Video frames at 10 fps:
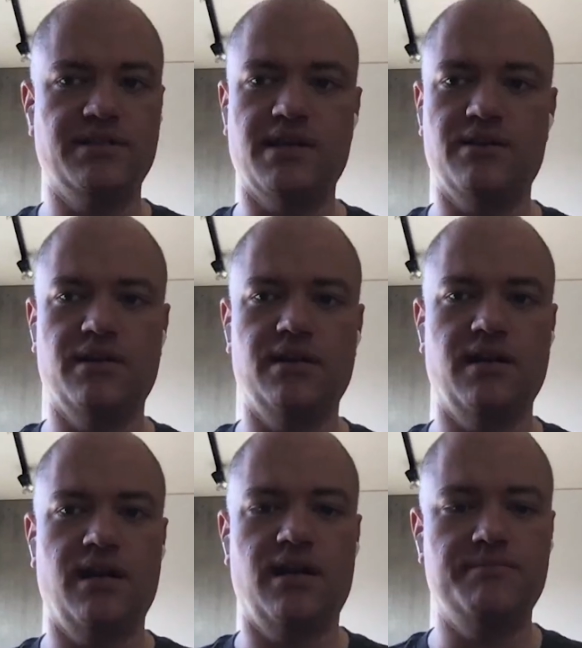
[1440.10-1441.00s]
et cetera,
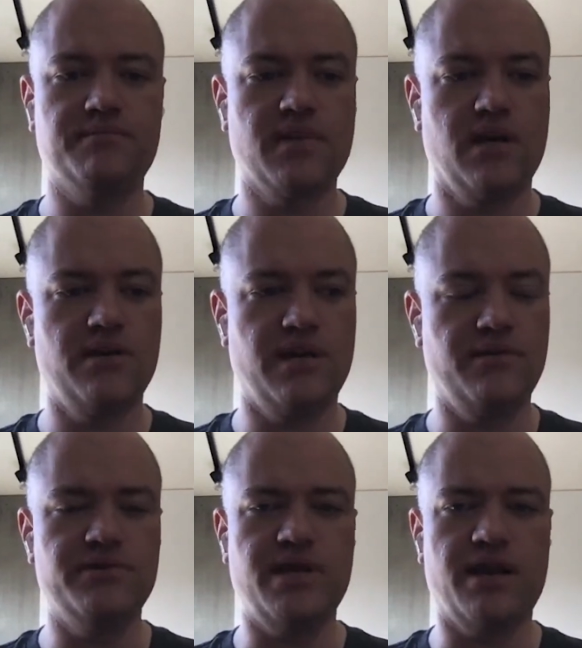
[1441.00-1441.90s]
are done
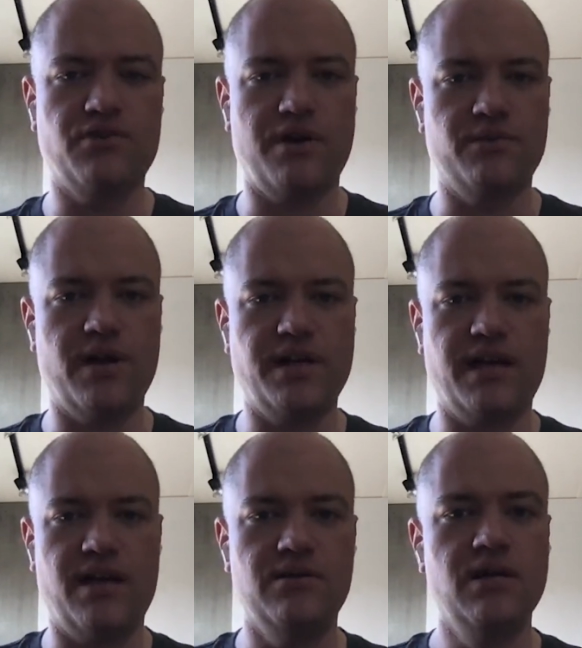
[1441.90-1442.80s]
through Stackdriver right
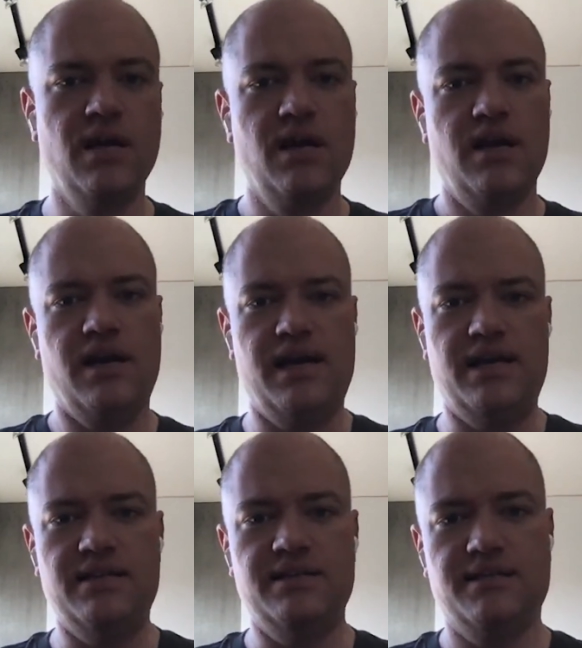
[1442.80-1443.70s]
now.
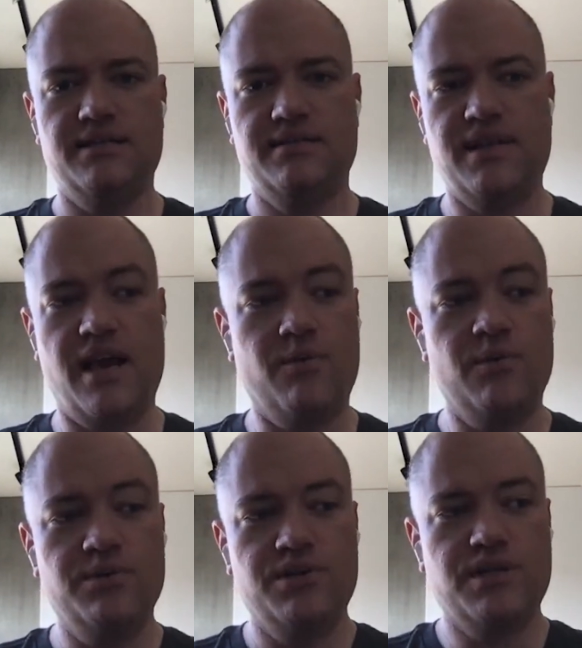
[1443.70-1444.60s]
And yeah,
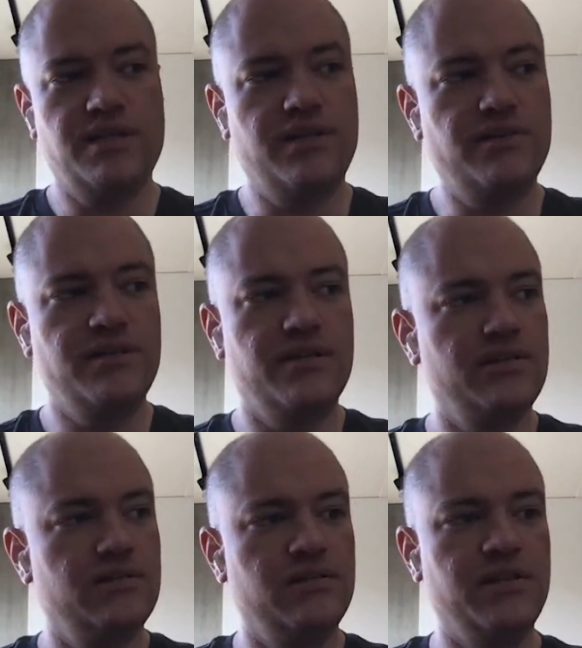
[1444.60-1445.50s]
we'll just continue
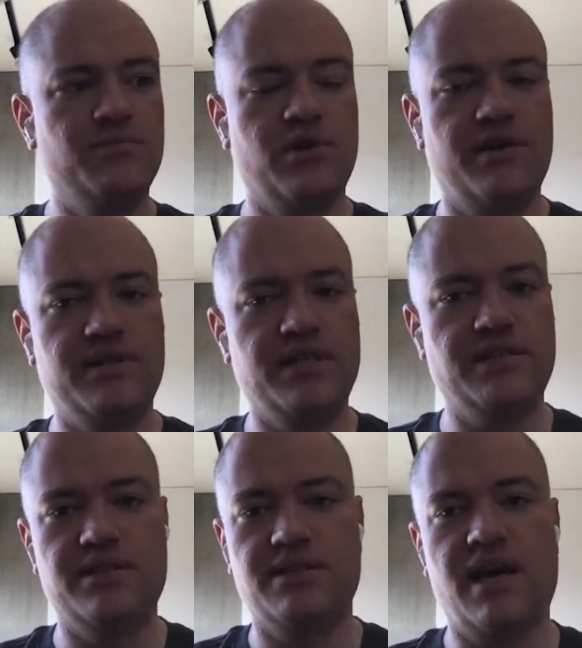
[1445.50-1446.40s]
to lean more heavily
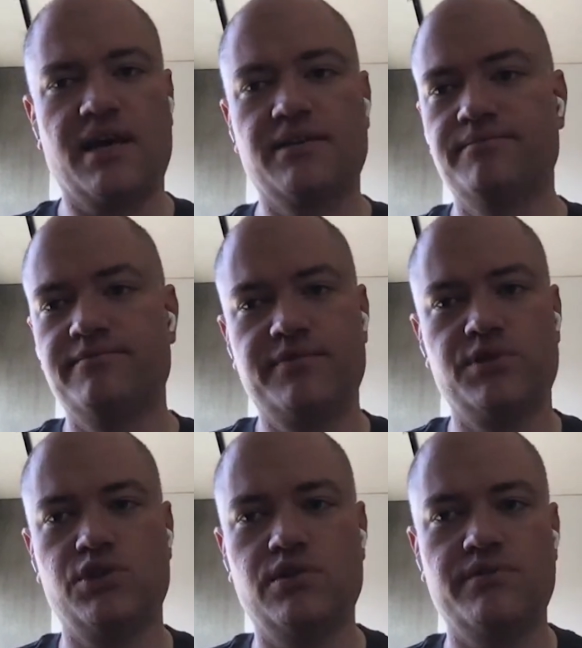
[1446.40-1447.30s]
into the Stack for
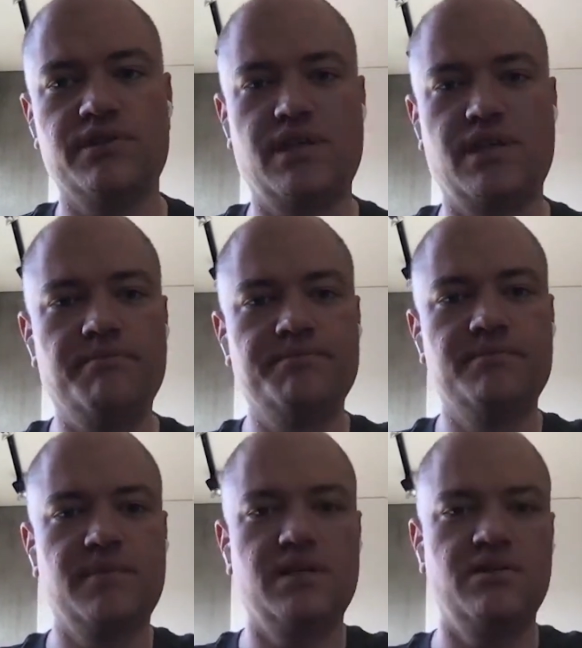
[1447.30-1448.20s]
sure over time.
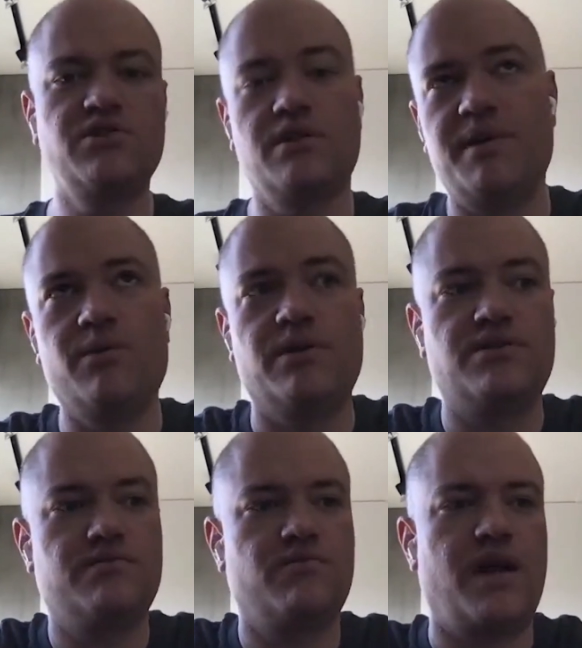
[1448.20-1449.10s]
Those are the big
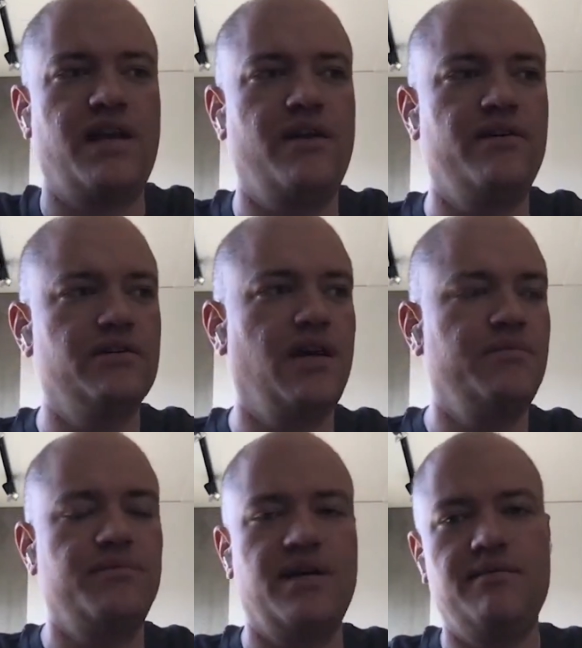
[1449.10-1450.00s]
ones right now that are top
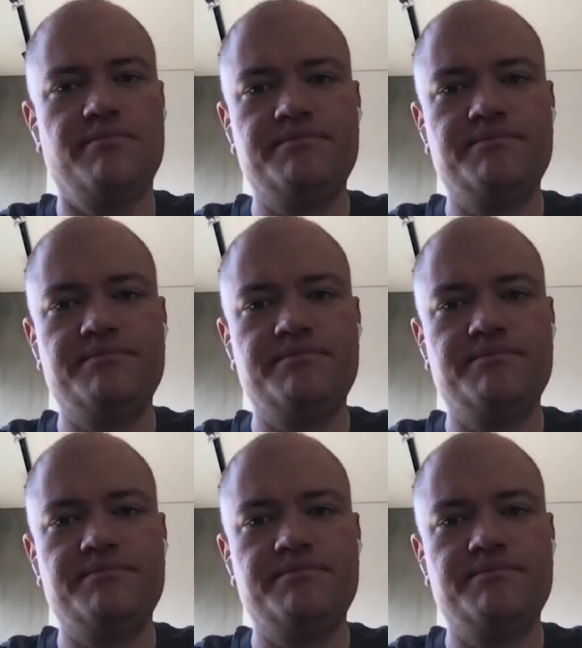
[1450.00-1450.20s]
of mind.